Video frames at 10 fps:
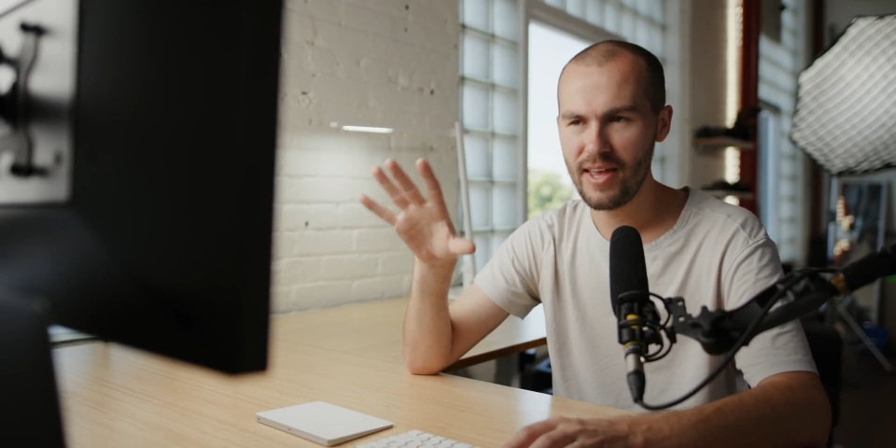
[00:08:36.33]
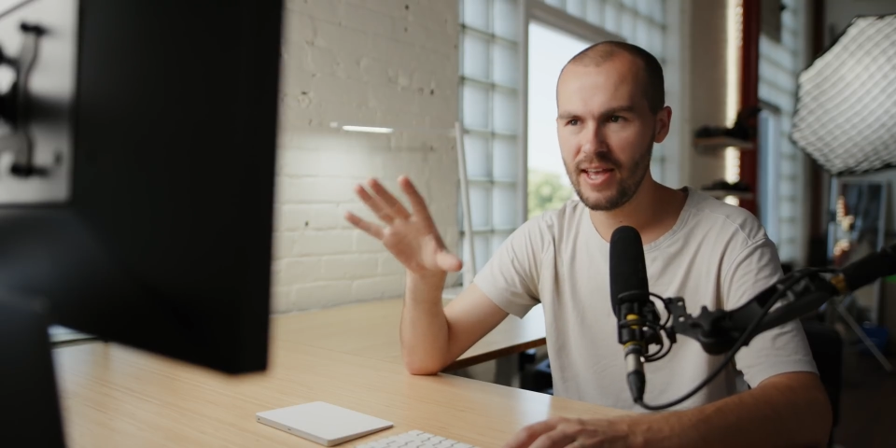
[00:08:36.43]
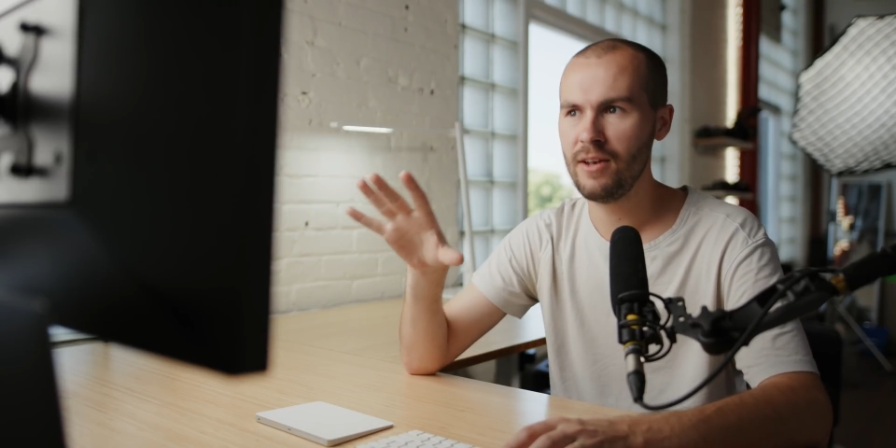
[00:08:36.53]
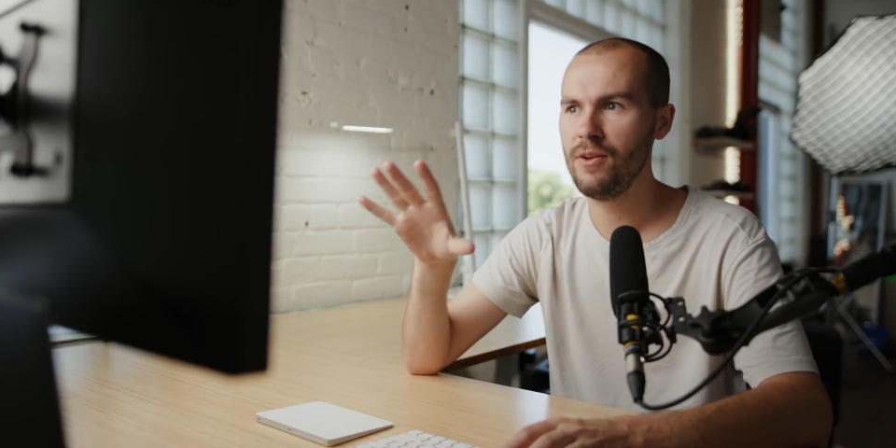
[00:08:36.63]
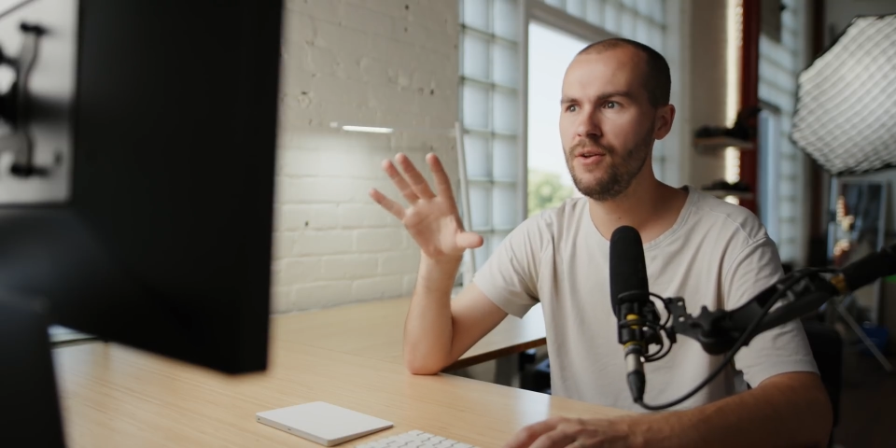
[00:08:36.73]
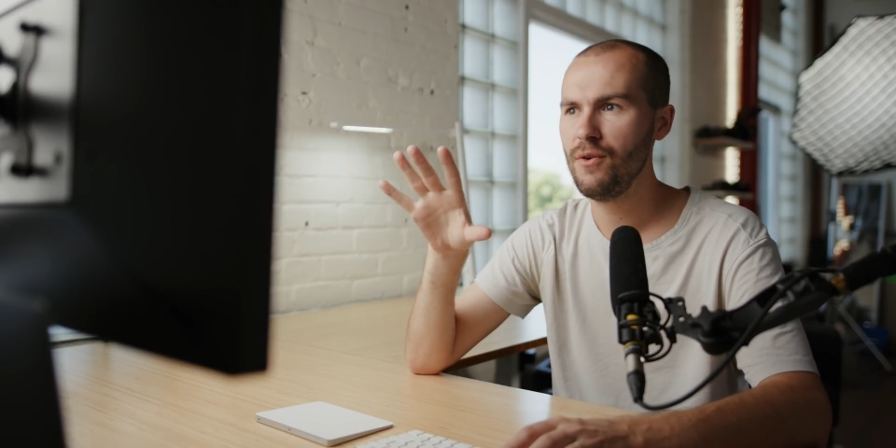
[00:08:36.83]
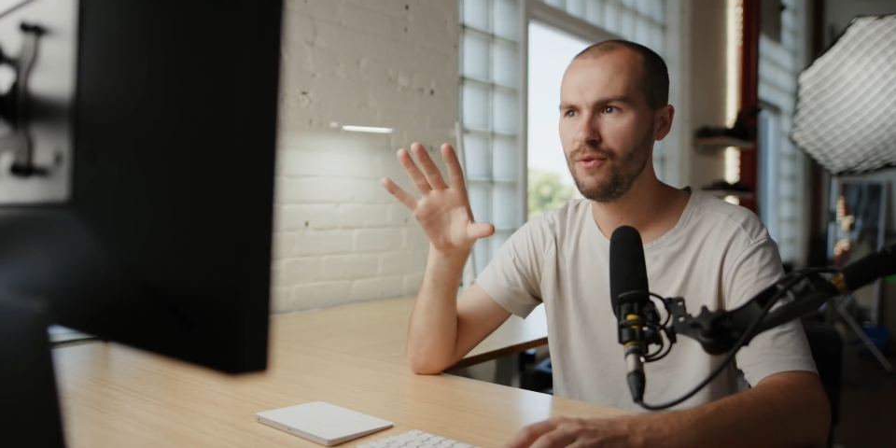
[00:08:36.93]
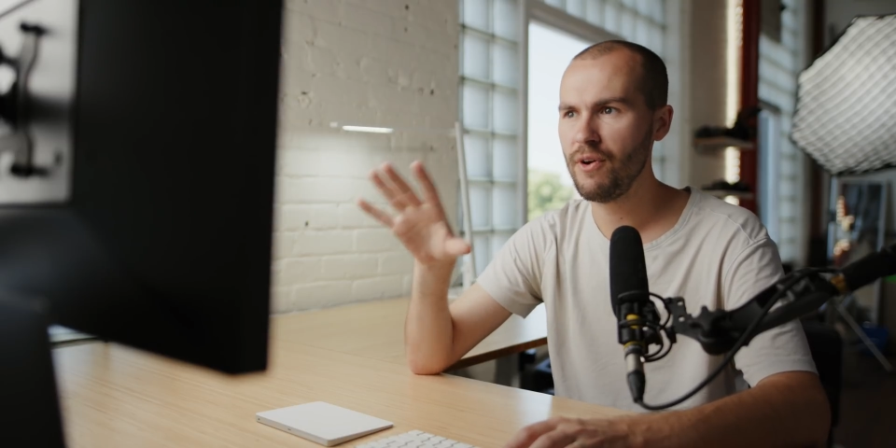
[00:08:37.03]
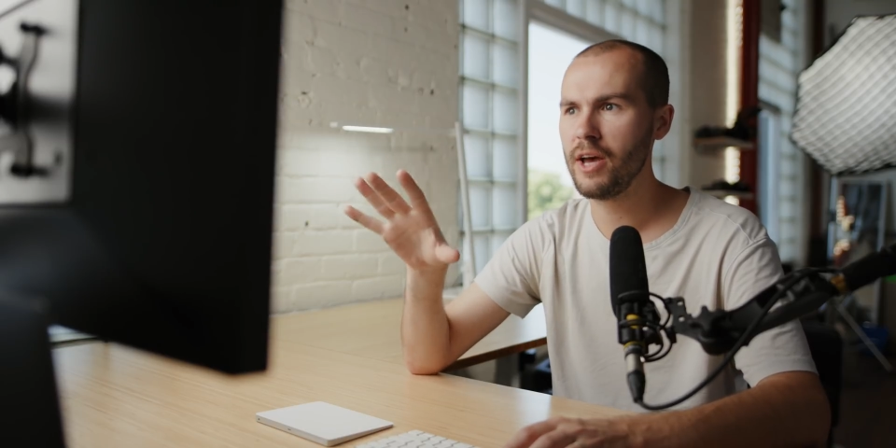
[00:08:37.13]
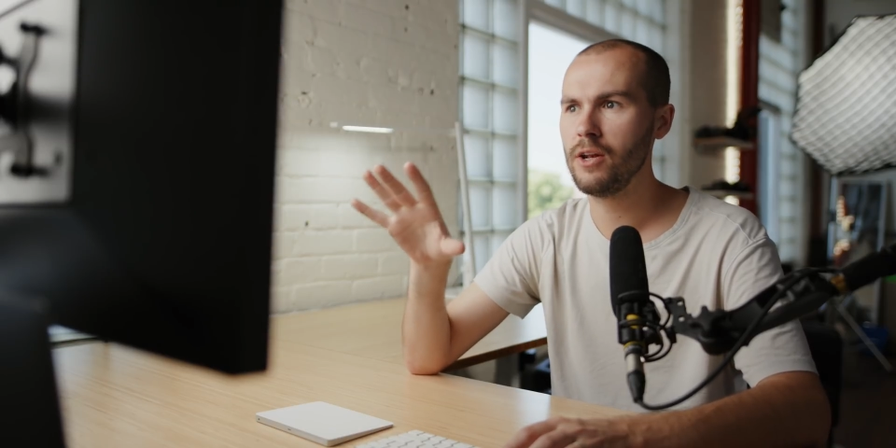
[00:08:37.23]
in
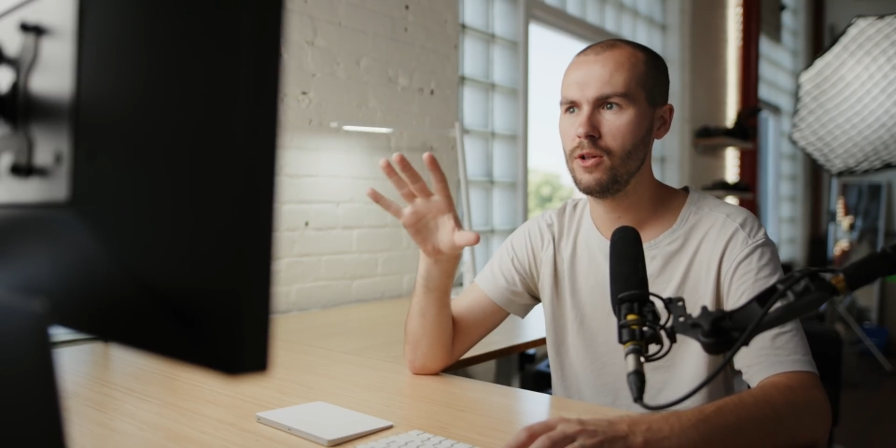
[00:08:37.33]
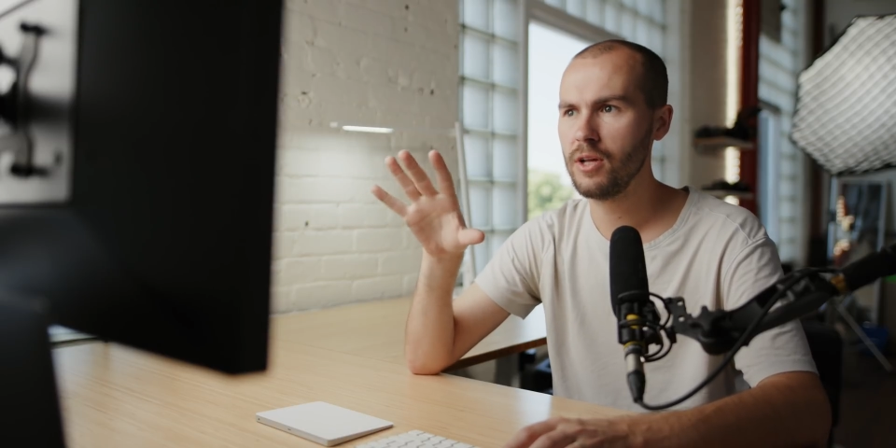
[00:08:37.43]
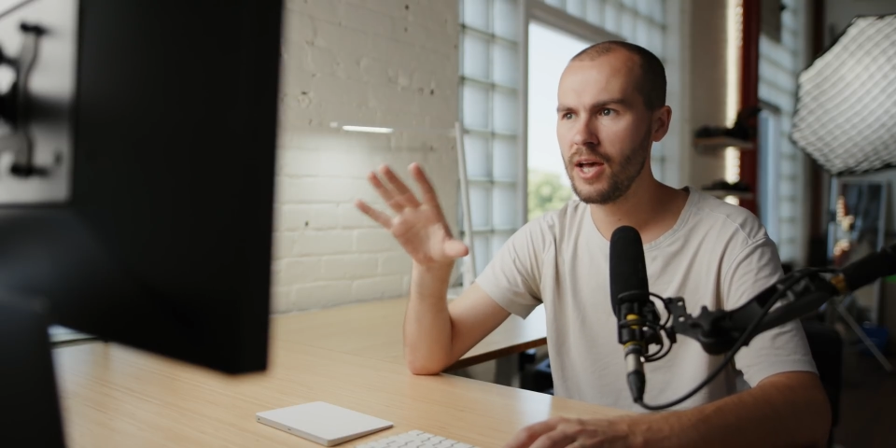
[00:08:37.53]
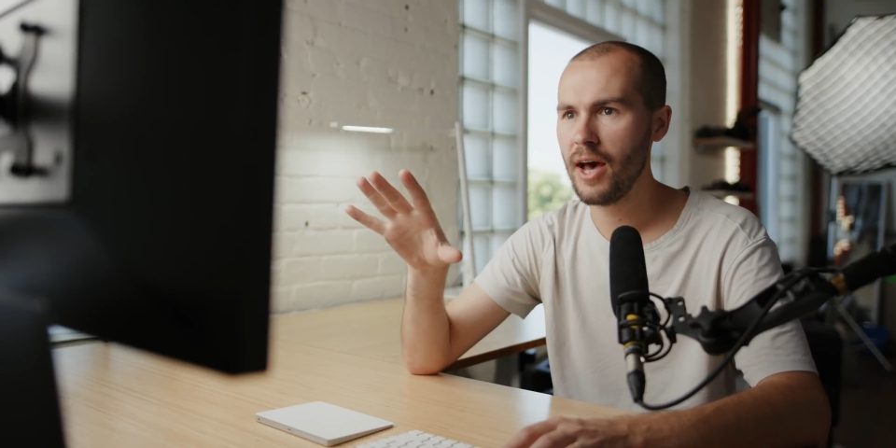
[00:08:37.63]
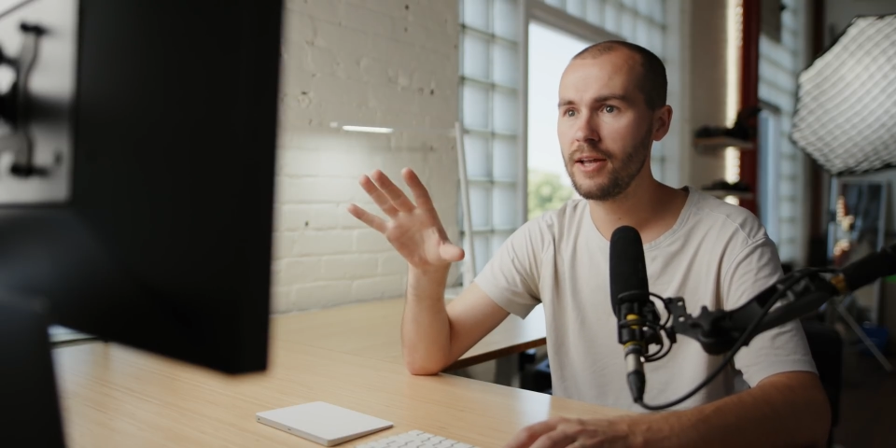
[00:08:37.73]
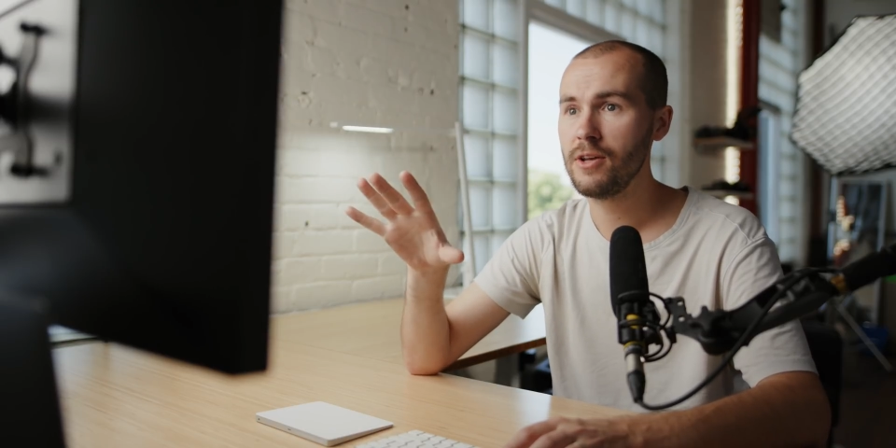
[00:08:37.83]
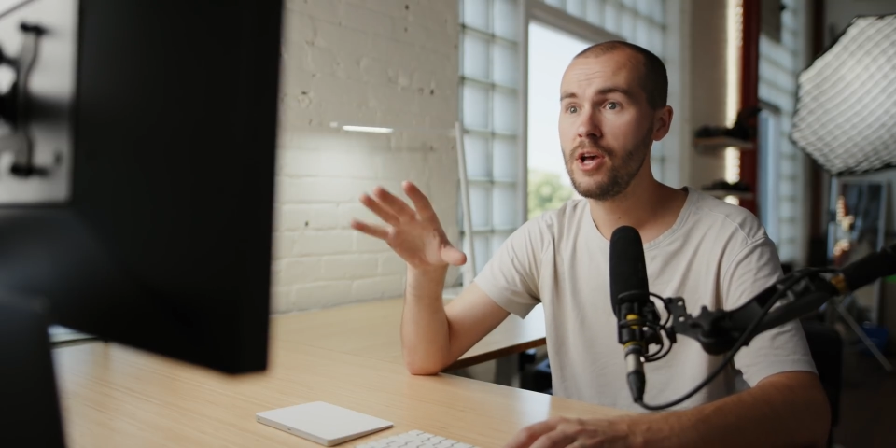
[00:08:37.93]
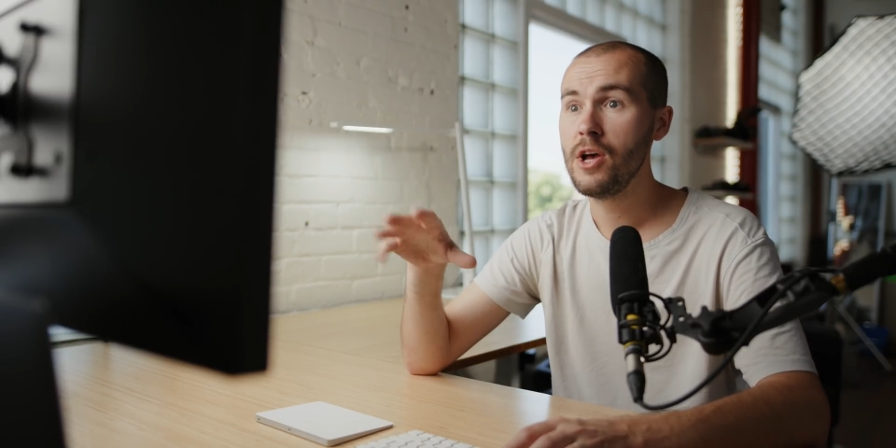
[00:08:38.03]
Final Cut.